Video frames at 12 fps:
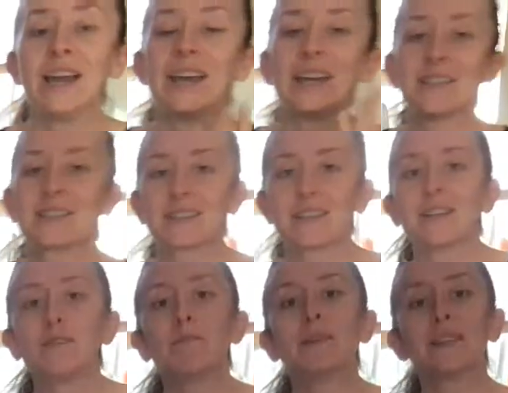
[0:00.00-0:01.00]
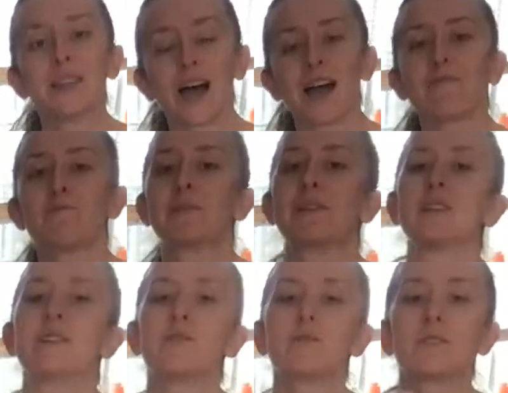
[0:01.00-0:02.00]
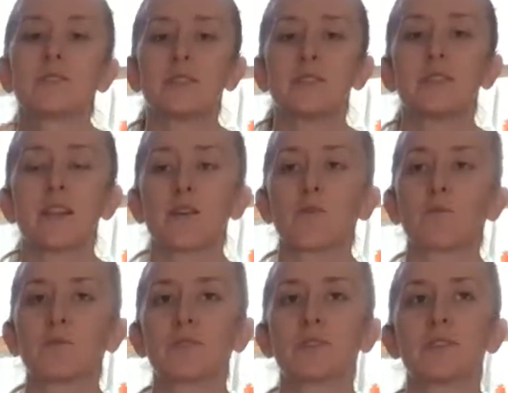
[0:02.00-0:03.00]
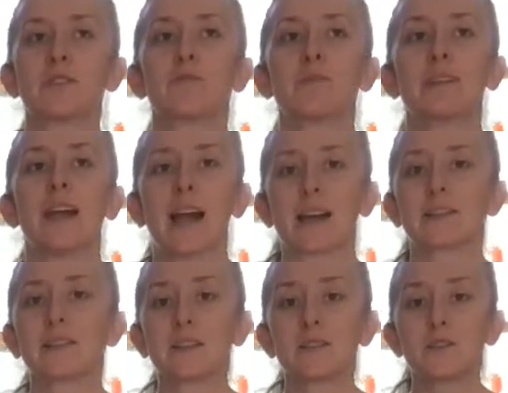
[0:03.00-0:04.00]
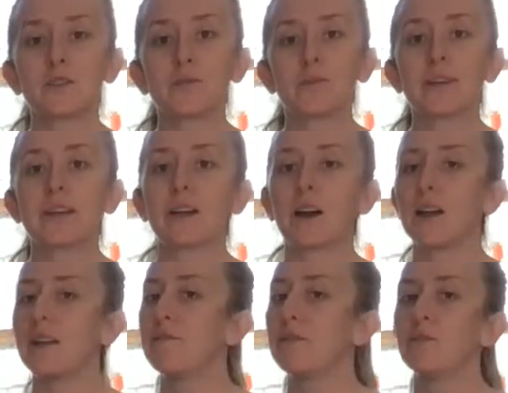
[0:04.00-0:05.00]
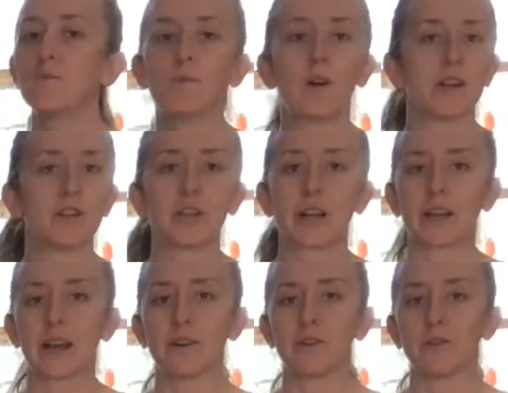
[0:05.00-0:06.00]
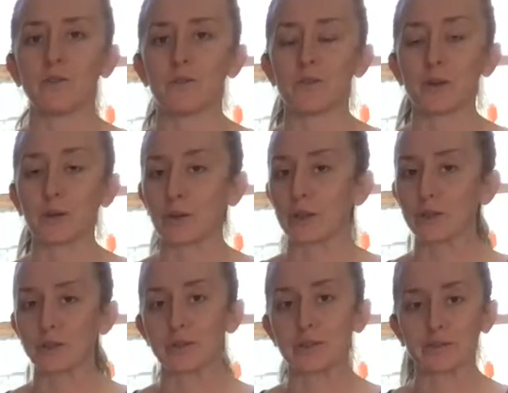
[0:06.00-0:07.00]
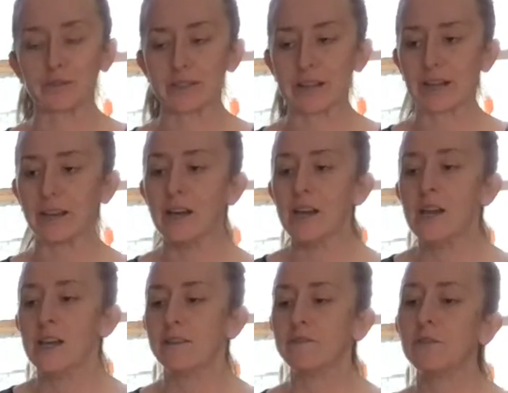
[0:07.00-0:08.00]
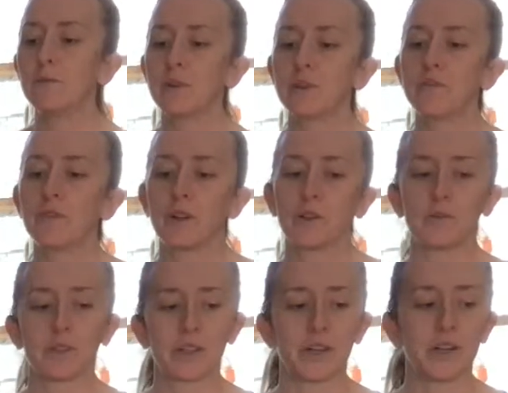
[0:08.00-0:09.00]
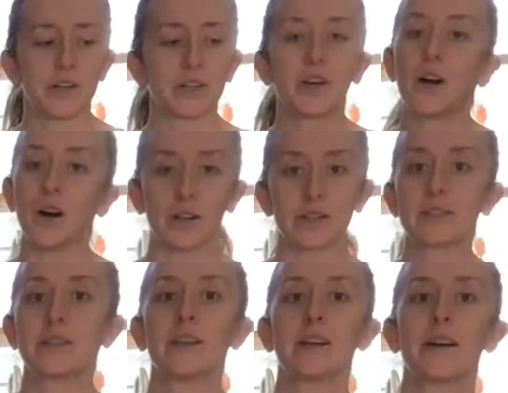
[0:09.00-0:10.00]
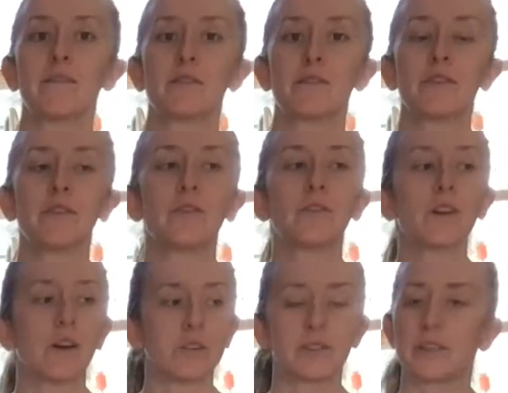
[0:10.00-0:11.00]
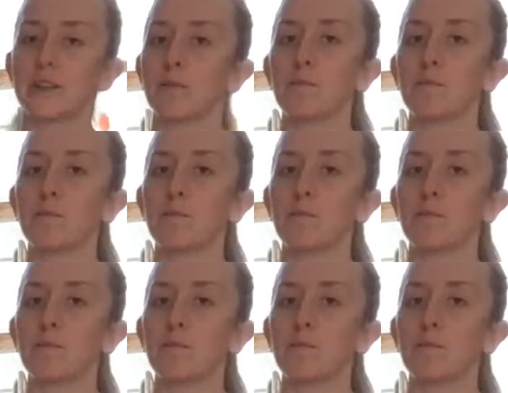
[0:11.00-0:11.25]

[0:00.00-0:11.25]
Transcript: It's going to be live, but there will still be access to it if you want to check out the cooking show a different day. If you want to follow along on a Sunday afternoon, on a Sunday